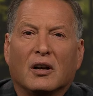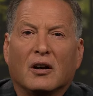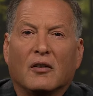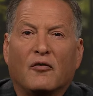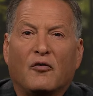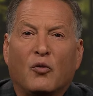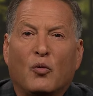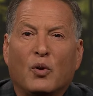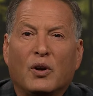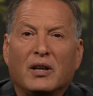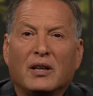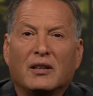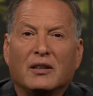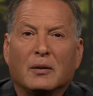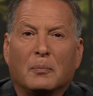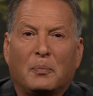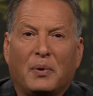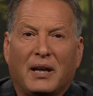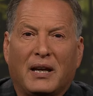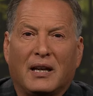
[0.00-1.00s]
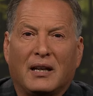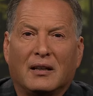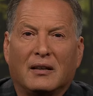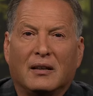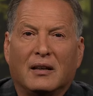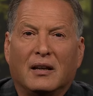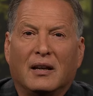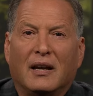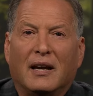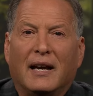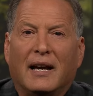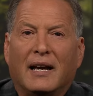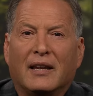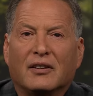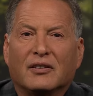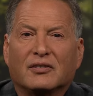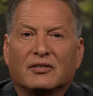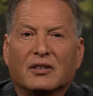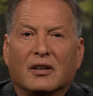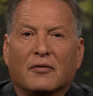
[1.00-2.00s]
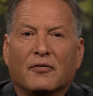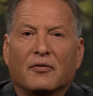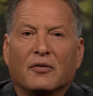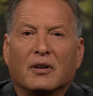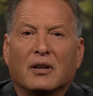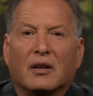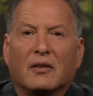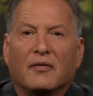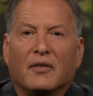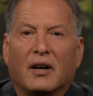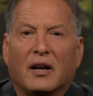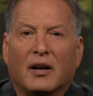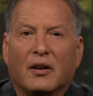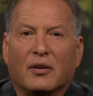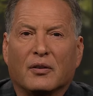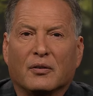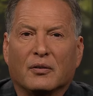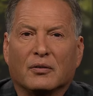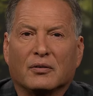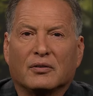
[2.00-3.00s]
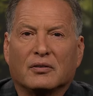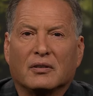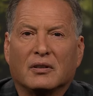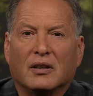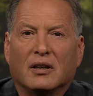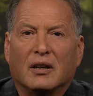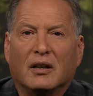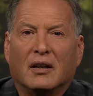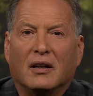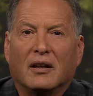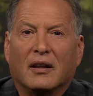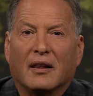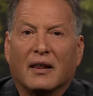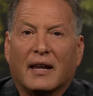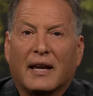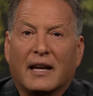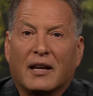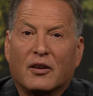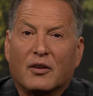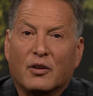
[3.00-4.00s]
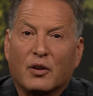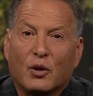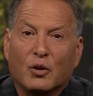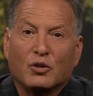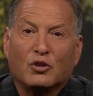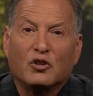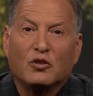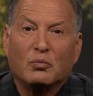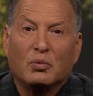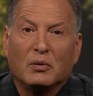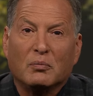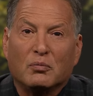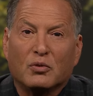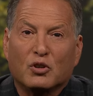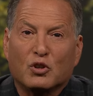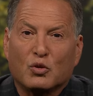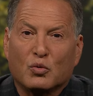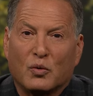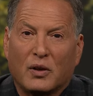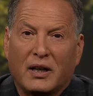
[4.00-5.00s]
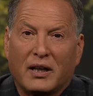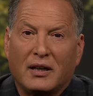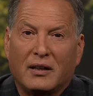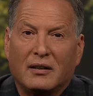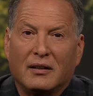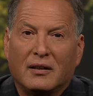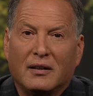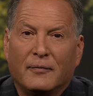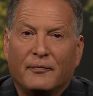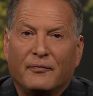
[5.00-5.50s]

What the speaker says: avoiding the pain and the suffering of others, like those who've been betrayed,